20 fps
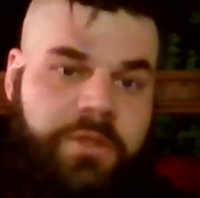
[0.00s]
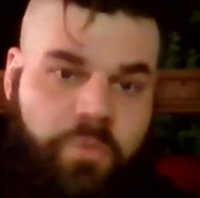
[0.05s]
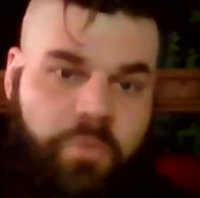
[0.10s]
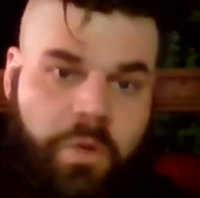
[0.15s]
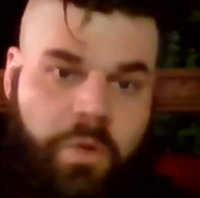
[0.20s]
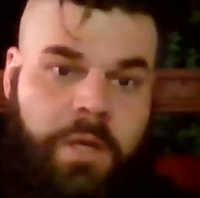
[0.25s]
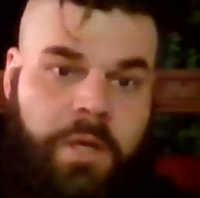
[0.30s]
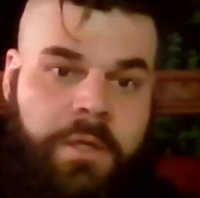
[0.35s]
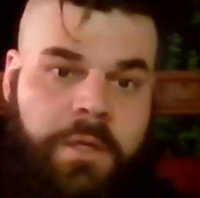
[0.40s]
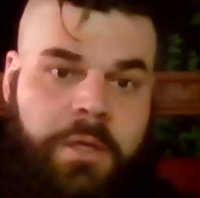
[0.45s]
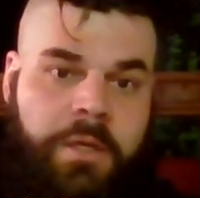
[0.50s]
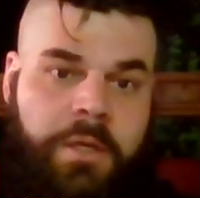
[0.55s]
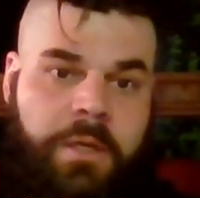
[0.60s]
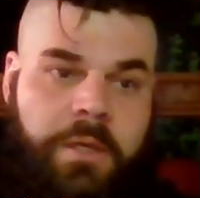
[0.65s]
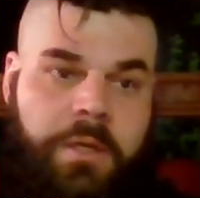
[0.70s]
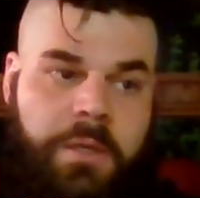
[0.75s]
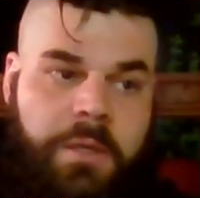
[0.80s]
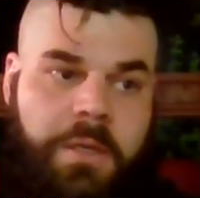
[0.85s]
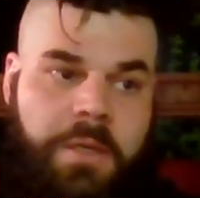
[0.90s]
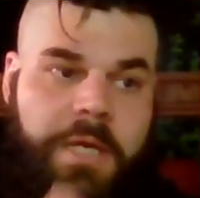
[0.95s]
you want
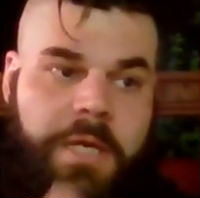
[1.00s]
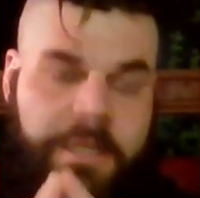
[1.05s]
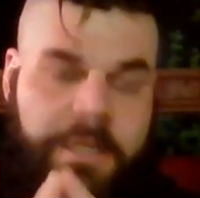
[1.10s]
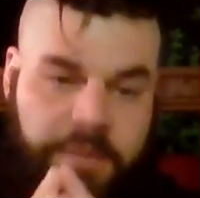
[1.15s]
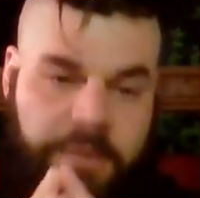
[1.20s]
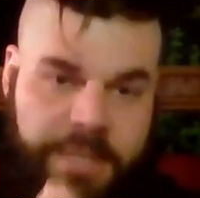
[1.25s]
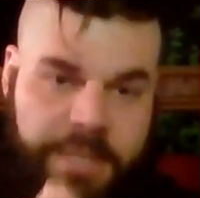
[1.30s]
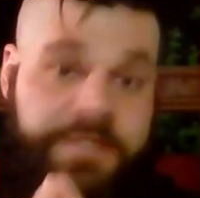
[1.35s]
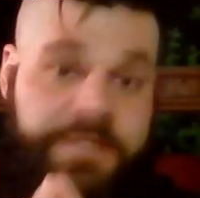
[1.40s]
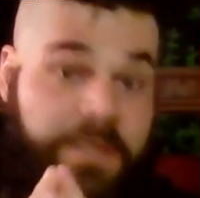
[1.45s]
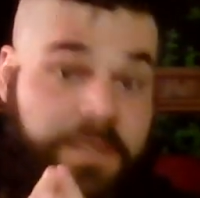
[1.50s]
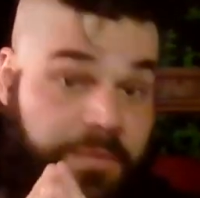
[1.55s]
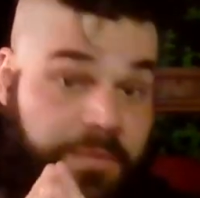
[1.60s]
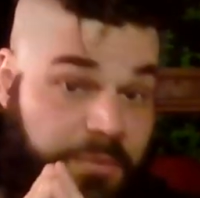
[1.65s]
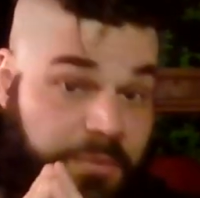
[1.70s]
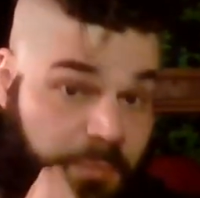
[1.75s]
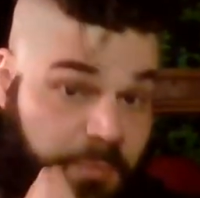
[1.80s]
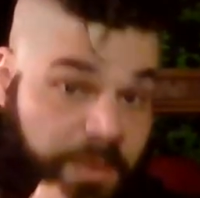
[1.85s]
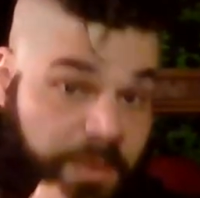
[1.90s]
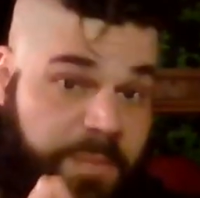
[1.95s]
in less than
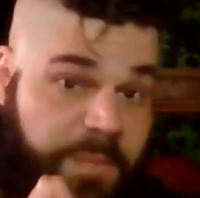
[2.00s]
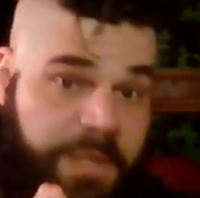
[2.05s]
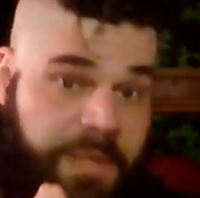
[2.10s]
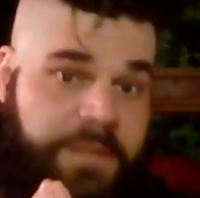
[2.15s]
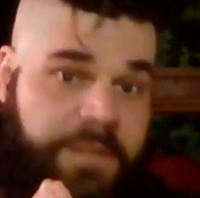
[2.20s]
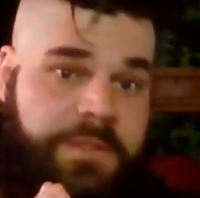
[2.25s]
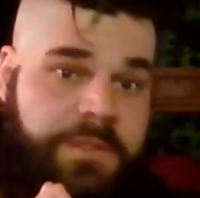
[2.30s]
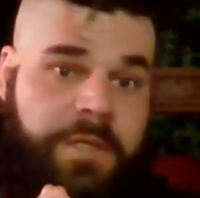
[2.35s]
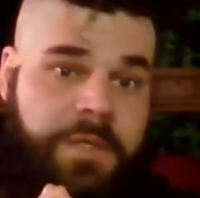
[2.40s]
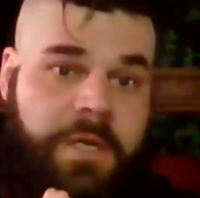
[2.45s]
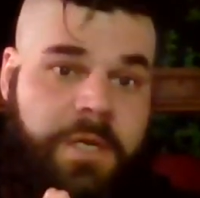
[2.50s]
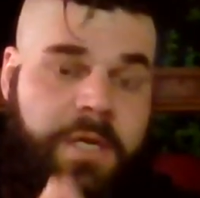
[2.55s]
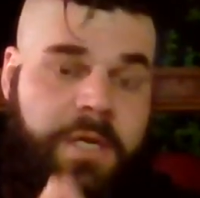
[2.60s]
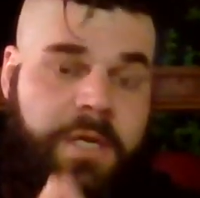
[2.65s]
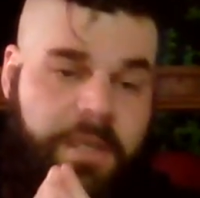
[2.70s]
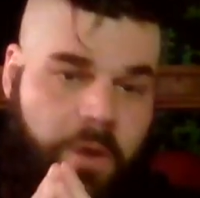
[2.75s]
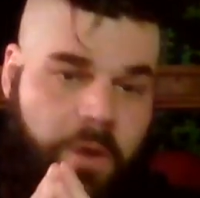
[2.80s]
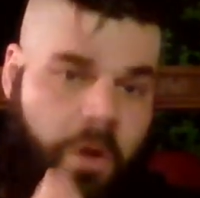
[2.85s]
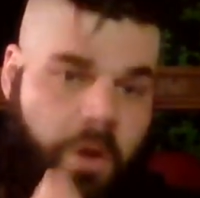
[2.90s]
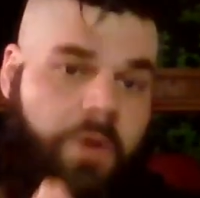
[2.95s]
3 minutes.
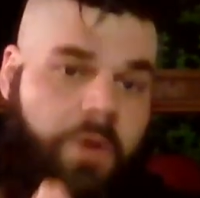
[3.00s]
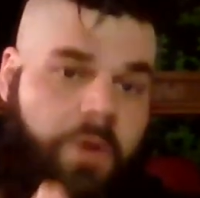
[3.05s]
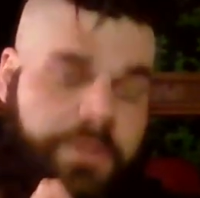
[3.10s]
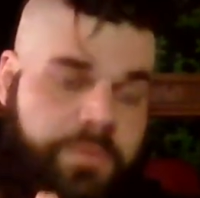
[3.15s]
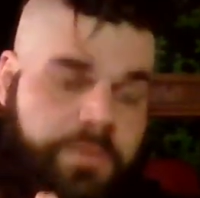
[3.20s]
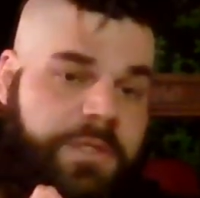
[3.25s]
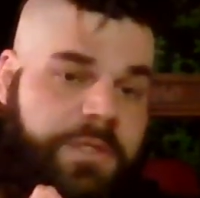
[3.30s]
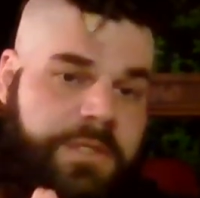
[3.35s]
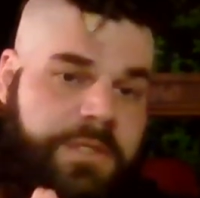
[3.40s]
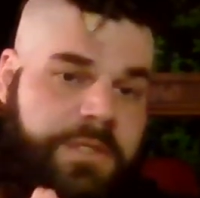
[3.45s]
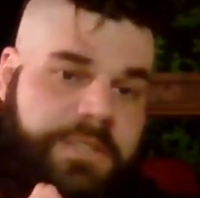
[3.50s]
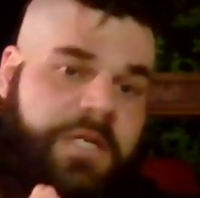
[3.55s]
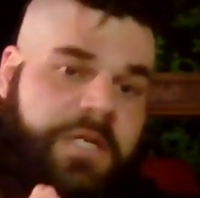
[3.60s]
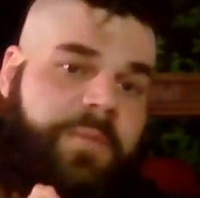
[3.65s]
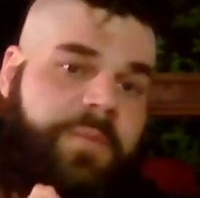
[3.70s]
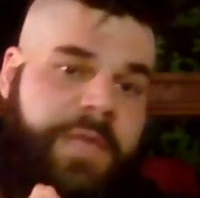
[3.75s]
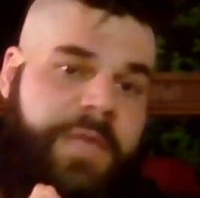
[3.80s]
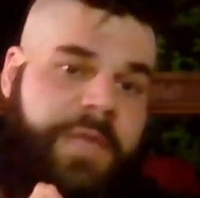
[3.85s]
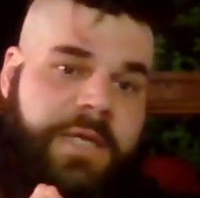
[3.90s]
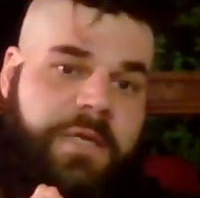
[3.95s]
And all you need to set
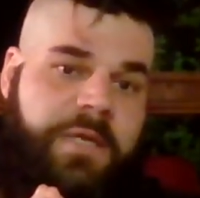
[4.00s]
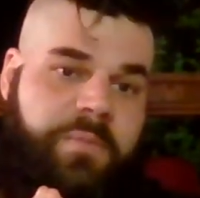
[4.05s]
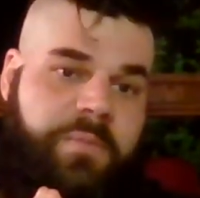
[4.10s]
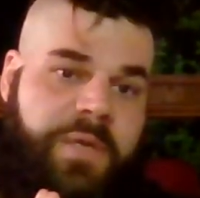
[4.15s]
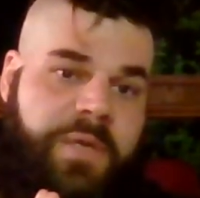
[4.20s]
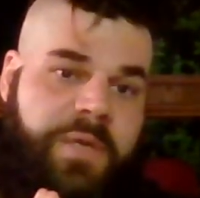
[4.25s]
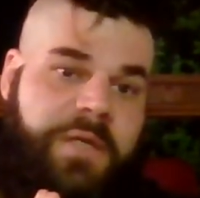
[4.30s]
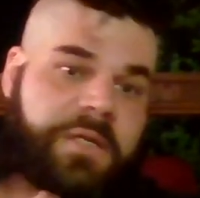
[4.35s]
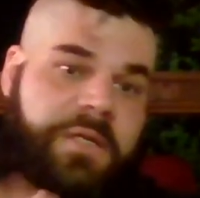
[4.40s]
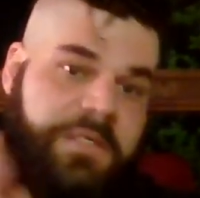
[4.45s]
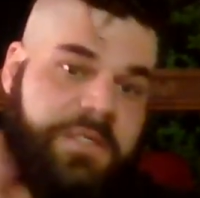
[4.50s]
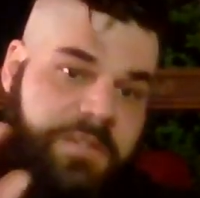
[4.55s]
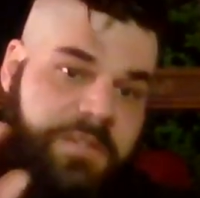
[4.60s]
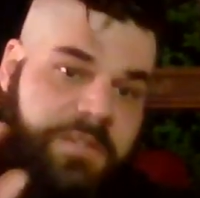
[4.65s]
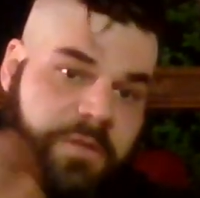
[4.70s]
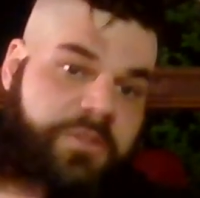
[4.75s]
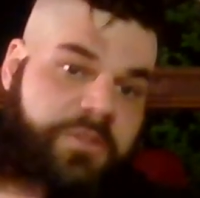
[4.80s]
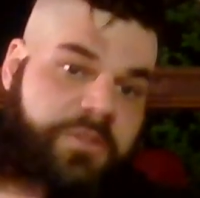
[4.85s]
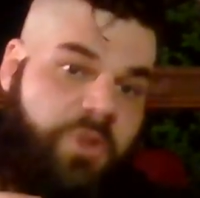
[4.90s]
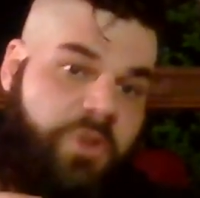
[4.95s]
up that campaign is
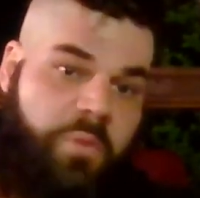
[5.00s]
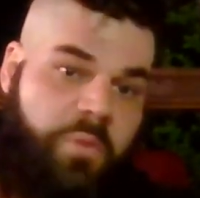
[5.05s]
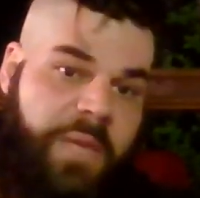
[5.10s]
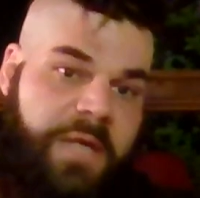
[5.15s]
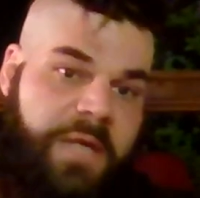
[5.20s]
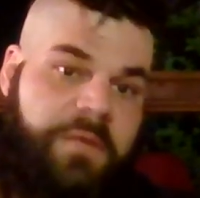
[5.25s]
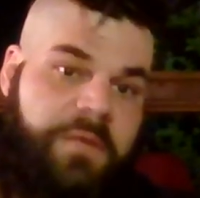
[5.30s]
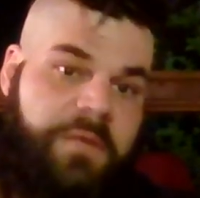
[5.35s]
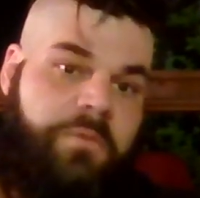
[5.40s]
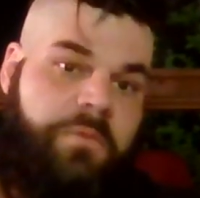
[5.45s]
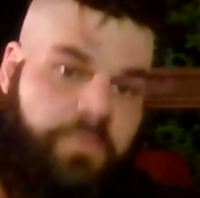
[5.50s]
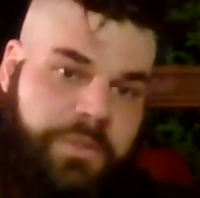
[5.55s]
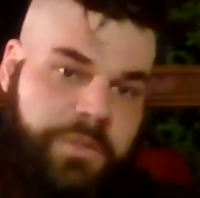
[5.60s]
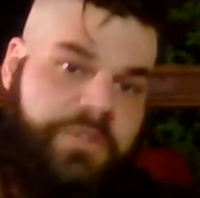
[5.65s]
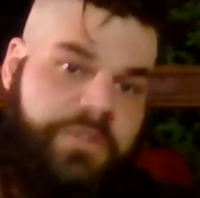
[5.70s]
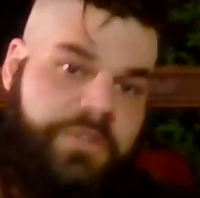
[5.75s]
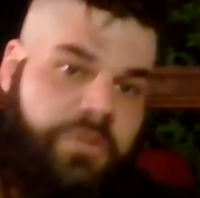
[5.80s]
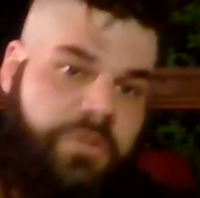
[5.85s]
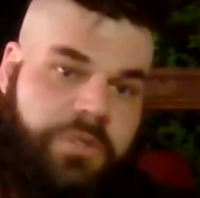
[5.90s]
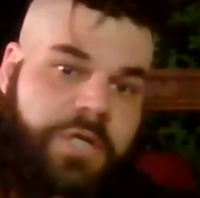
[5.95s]
their domain
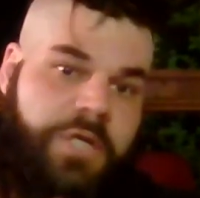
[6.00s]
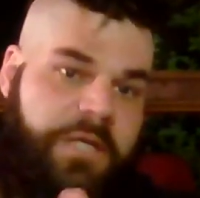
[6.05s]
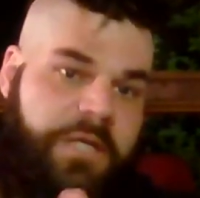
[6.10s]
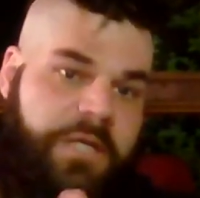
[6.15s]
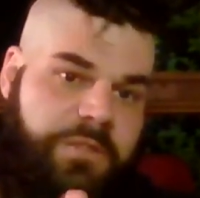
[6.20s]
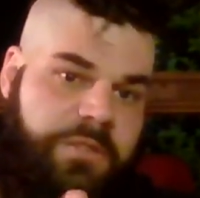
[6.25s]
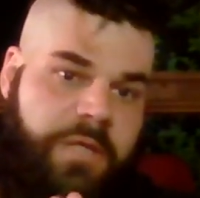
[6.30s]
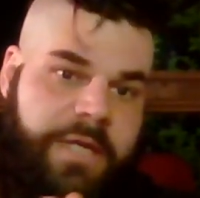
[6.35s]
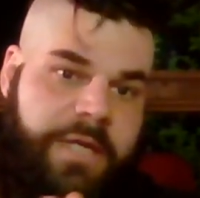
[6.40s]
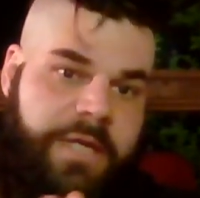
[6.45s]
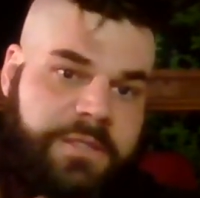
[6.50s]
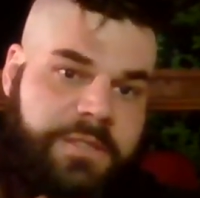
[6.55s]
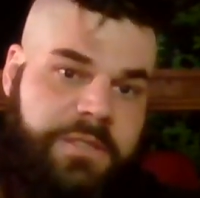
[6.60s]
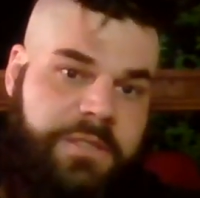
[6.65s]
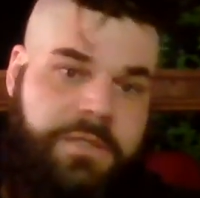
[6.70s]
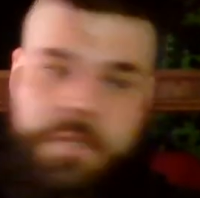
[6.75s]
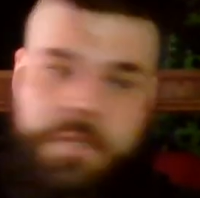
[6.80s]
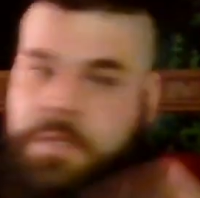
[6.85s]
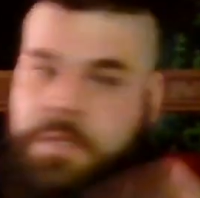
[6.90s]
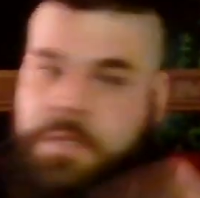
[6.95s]
with Search Console
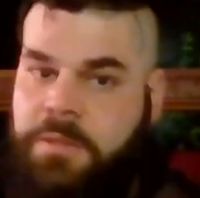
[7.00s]
access.